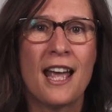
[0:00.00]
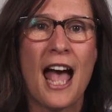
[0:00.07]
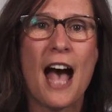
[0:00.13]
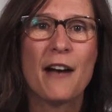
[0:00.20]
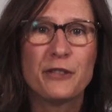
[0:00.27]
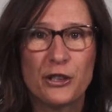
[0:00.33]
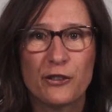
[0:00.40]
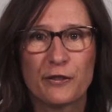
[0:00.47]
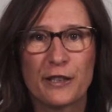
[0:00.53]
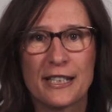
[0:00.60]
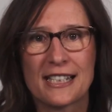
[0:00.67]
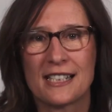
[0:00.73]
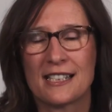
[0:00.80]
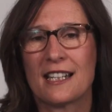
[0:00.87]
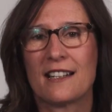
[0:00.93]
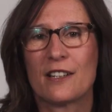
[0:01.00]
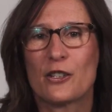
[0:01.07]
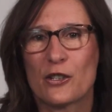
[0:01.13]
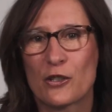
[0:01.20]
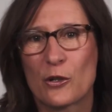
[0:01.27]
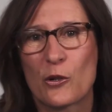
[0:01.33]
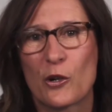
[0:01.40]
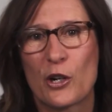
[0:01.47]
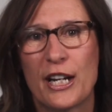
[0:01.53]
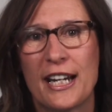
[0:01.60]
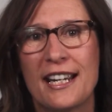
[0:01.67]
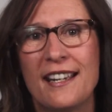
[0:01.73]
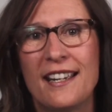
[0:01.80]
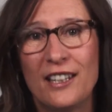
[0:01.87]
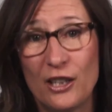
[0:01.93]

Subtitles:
After you've listened to their story,